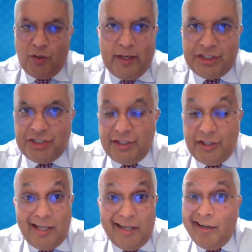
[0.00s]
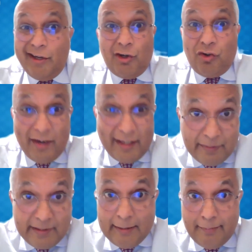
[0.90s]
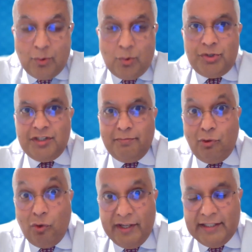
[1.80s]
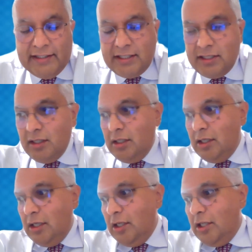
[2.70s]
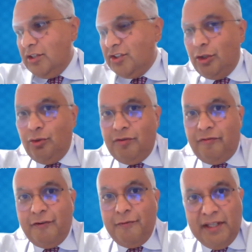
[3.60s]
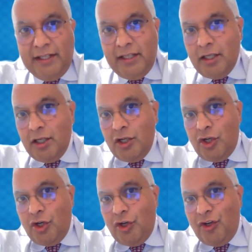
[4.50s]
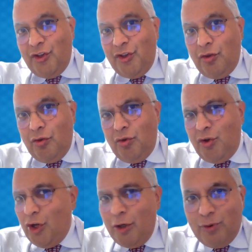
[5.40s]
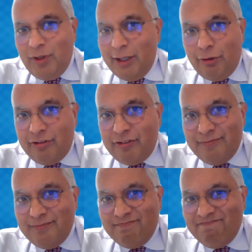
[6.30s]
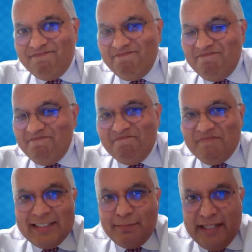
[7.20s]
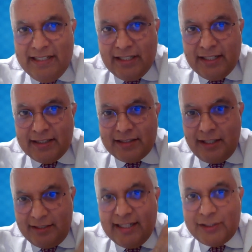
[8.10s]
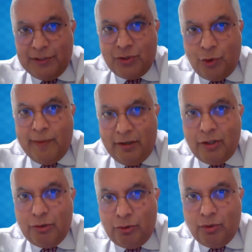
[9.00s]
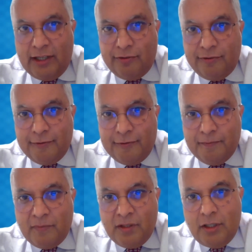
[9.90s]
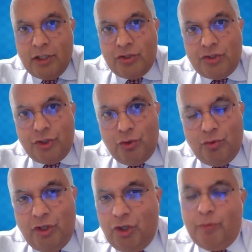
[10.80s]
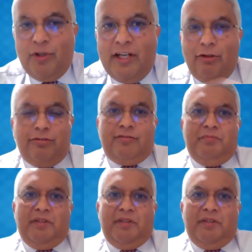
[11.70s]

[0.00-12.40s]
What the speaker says: question, an incredibly important point. So for me, global health is meaningless unless we talk about local health. So global health,